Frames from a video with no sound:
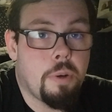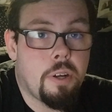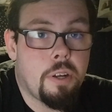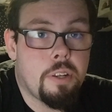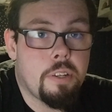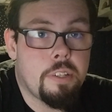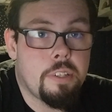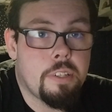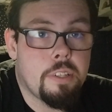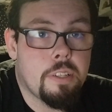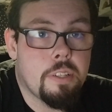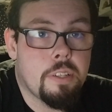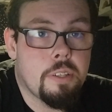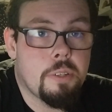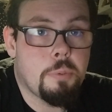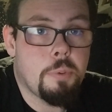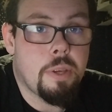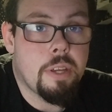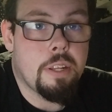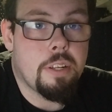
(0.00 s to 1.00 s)

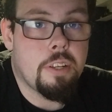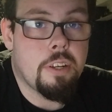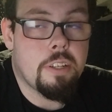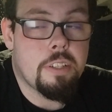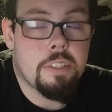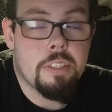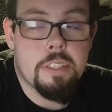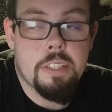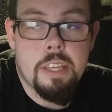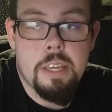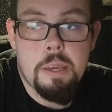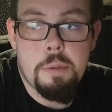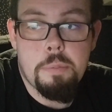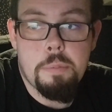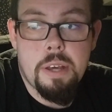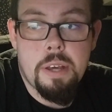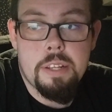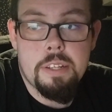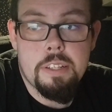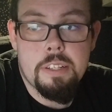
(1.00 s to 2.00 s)
gotten a
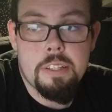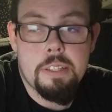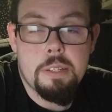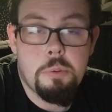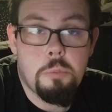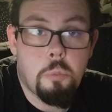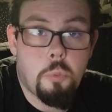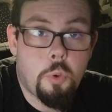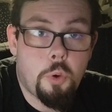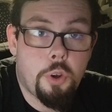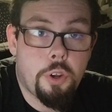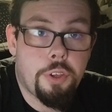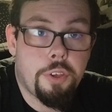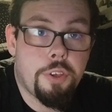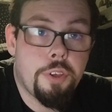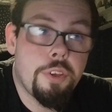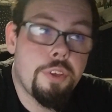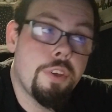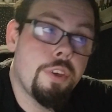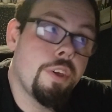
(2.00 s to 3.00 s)
pad that didn't
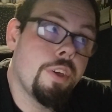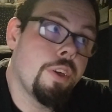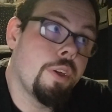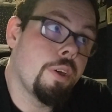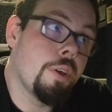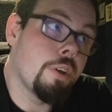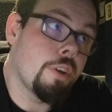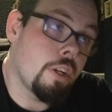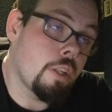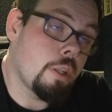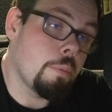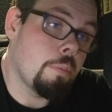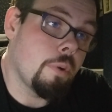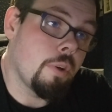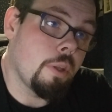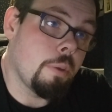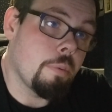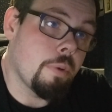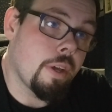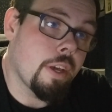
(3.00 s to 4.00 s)
work. Got the
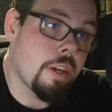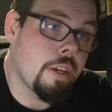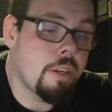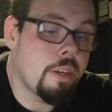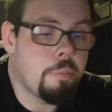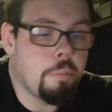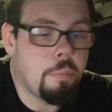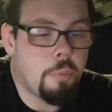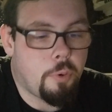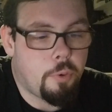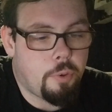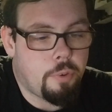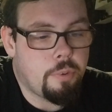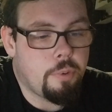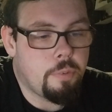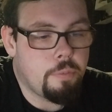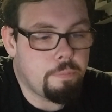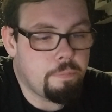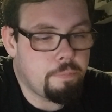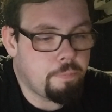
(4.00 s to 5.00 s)
money back, but
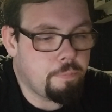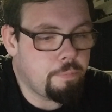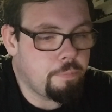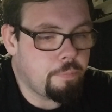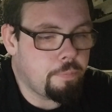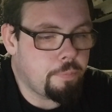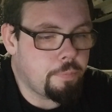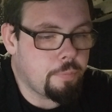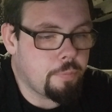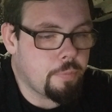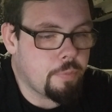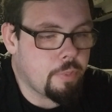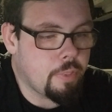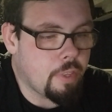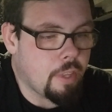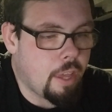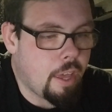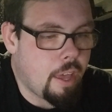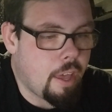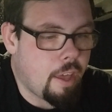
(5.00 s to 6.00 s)

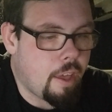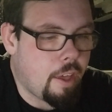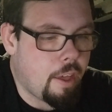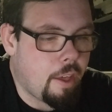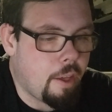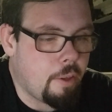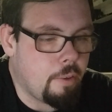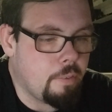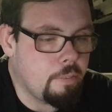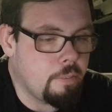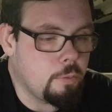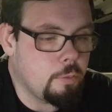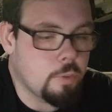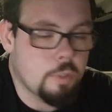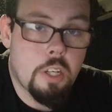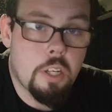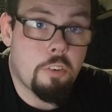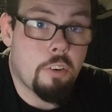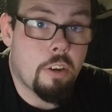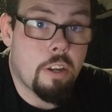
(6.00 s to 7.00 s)
it was
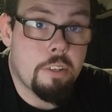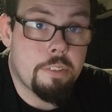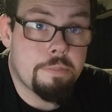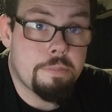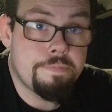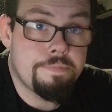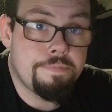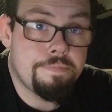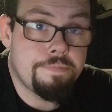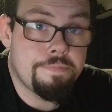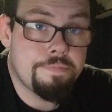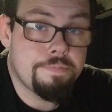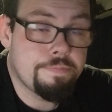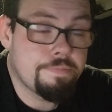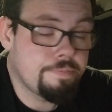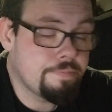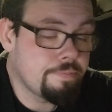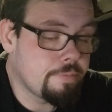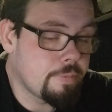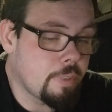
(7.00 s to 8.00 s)
all grand.
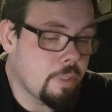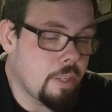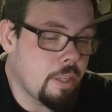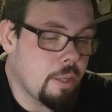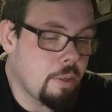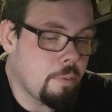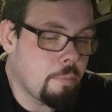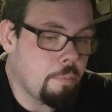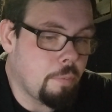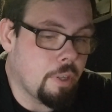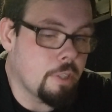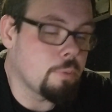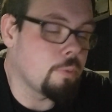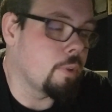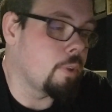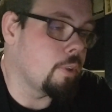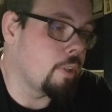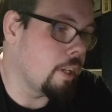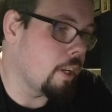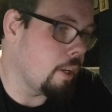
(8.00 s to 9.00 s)
Because we're
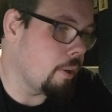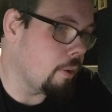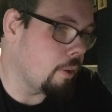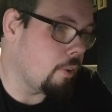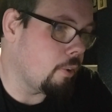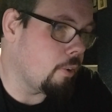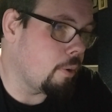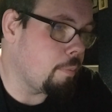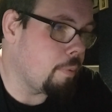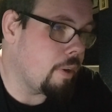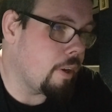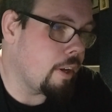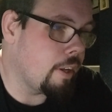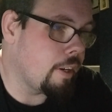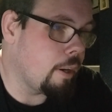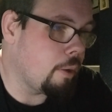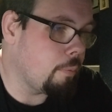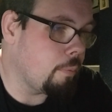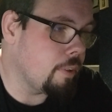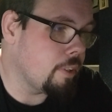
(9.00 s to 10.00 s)
going to get another pad,
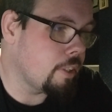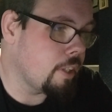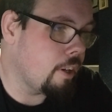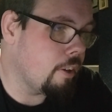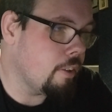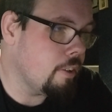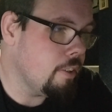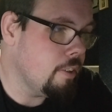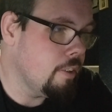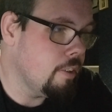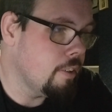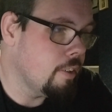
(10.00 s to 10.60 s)
aren't we, Sarah?